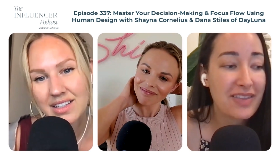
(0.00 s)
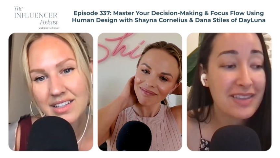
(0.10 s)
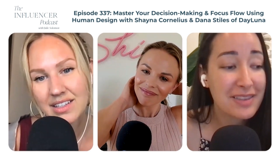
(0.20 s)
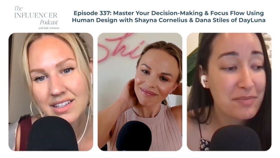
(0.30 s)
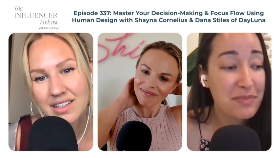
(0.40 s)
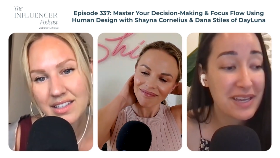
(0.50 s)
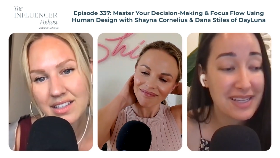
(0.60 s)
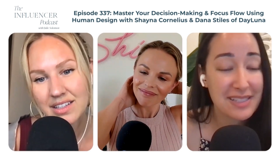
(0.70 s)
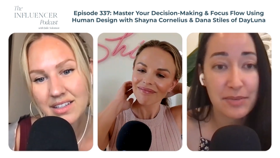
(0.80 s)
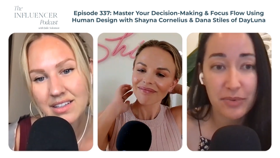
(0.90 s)
Speaker 1: I think the
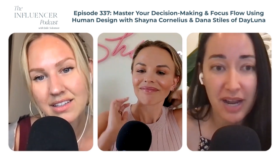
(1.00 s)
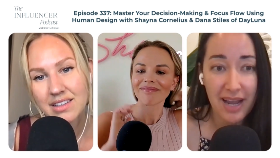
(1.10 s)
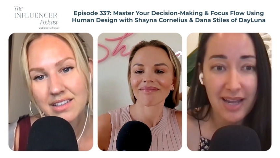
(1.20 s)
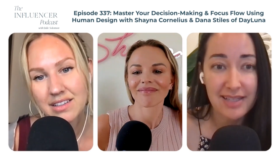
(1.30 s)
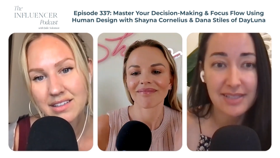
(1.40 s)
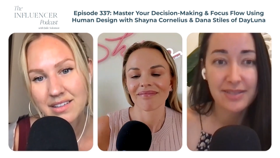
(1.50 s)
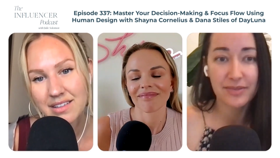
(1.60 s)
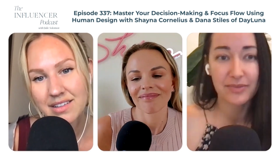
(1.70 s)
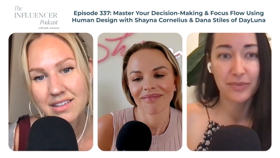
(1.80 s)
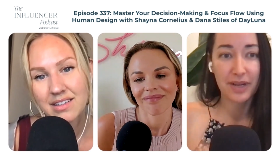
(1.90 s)
biggest surprise
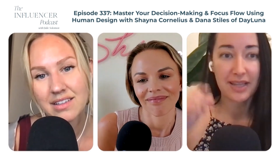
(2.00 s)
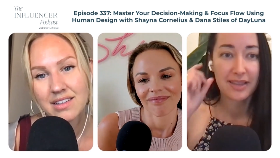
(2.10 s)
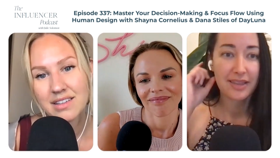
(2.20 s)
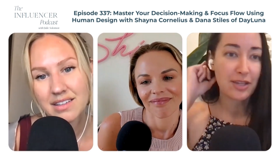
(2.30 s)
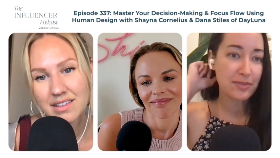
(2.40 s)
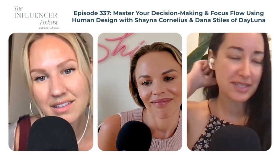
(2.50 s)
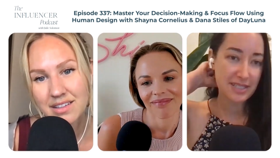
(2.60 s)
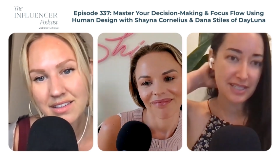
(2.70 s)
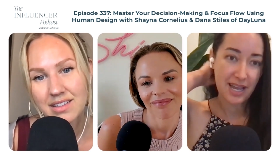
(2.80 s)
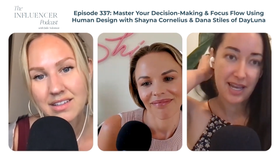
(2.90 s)
with human
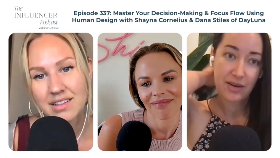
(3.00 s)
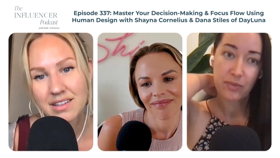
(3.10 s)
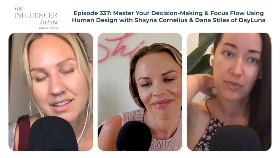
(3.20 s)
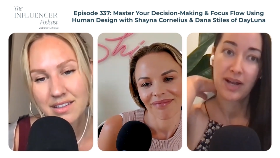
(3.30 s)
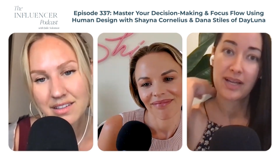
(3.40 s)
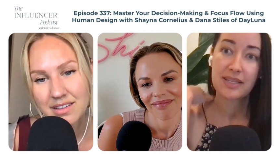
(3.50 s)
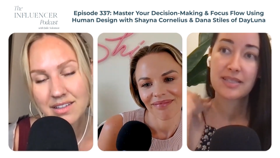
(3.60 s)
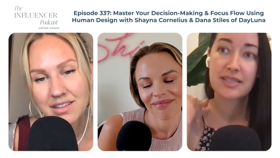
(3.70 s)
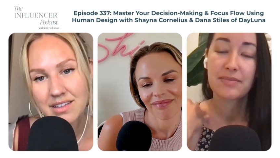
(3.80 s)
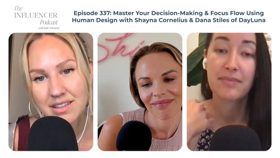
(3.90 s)
design
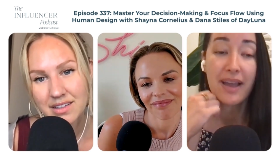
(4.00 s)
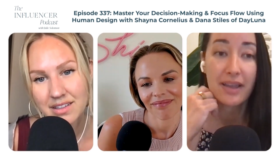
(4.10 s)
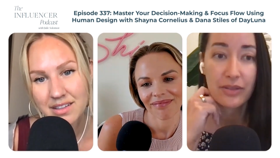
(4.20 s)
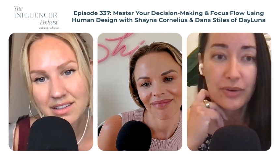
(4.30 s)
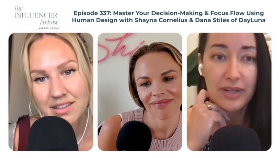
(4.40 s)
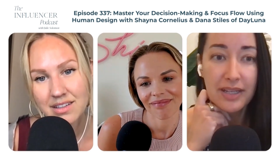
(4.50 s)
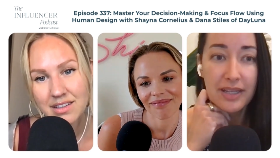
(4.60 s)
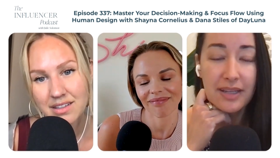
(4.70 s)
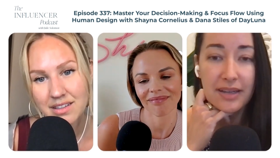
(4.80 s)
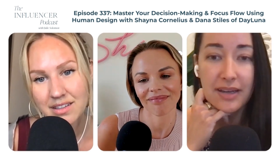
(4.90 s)
was my
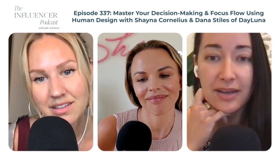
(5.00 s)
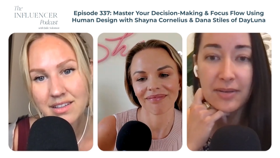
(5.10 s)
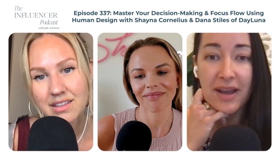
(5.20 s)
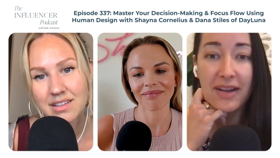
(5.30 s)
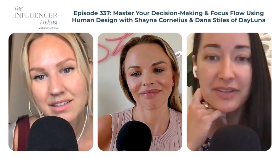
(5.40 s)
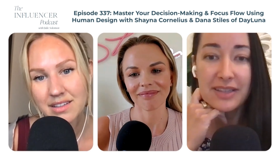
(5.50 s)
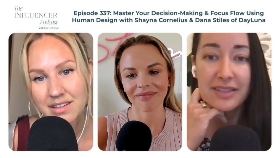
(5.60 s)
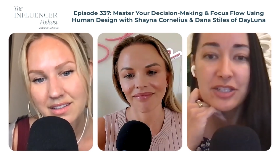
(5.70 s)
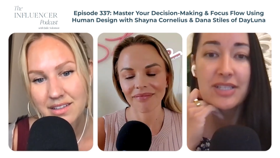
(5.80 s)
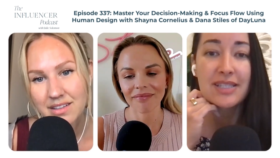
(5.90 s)
authority, um,
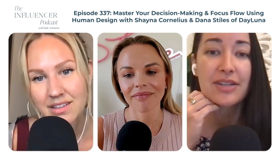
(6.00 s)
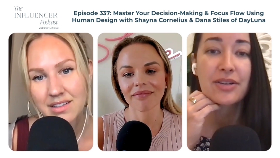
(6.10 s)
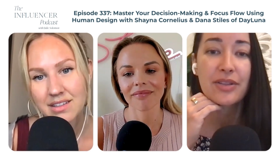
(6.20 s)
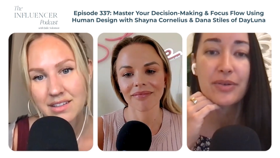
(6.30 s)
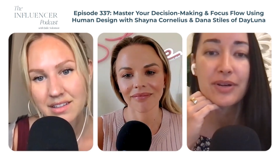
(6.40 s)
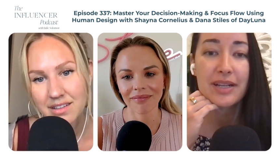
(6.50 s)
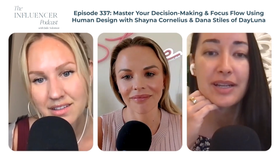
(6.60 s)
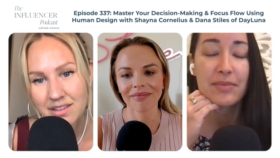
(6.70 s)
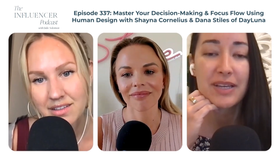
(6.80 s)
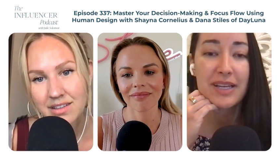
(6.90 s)
having G-Center
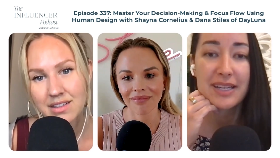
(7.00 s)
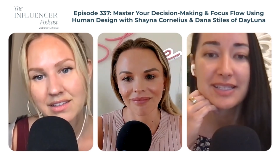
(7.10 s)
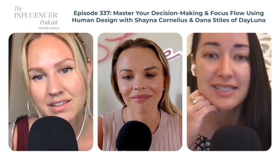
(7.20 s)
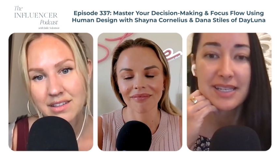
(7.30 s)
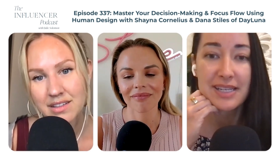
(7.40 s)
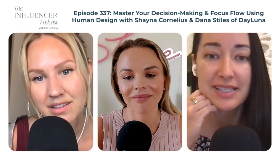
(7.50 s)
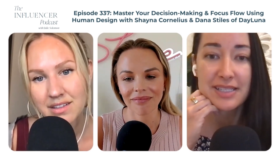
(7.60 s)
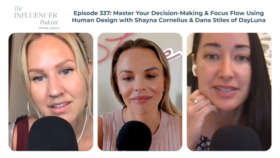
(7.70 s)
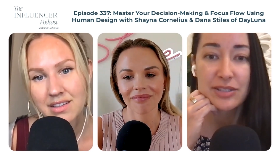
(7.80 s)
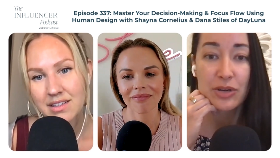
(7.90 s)
authority, because it
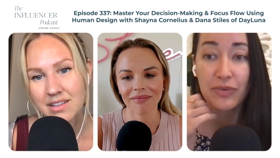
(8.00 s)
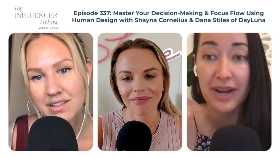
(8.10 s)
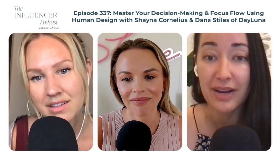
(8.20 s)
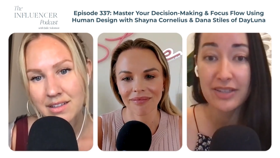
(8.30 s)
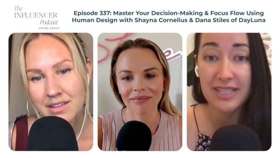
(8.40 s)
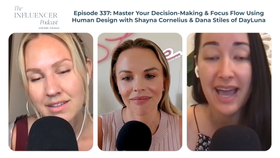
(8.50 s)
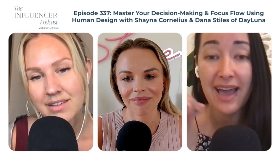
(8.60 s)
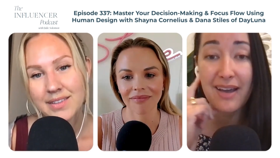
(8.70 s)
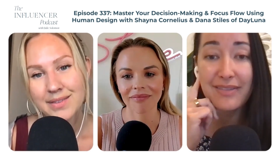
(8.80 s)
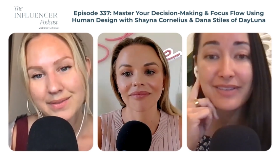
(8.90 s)
is so rare to
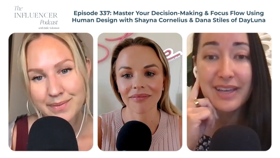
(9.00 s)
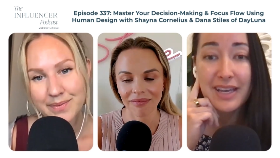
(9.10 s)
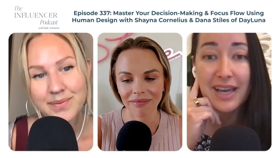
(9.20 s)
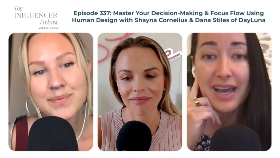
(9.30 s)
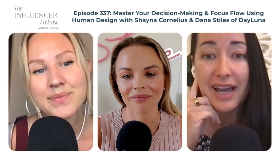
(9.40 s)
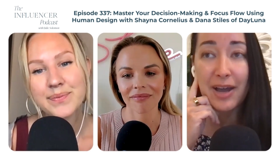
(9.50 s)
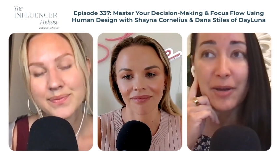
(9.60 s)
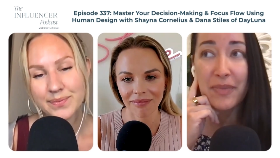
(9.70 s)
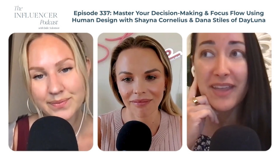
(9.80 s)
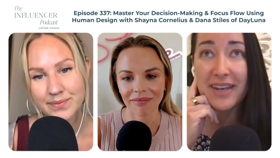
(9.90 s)
have,
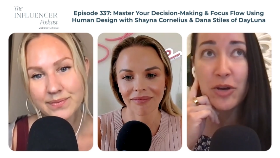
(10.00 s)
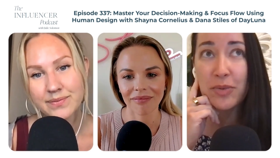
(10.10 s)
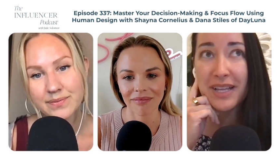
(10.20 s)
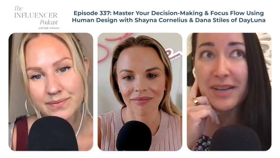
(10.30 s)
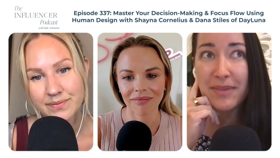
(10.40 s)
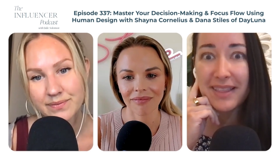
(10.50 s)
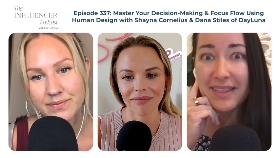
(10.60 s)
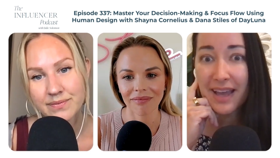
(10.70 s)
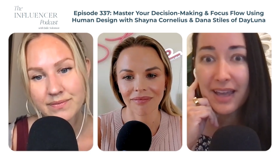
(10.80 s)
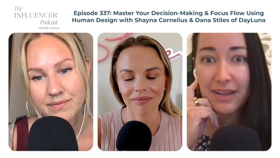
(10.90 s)
um, that nobody in my
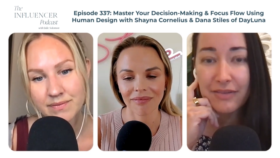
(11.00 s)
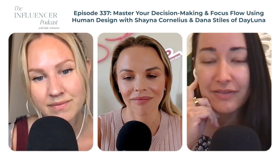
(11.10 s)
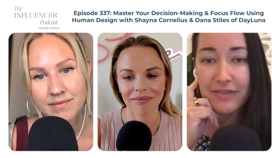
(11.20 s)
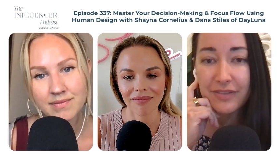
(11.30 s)
life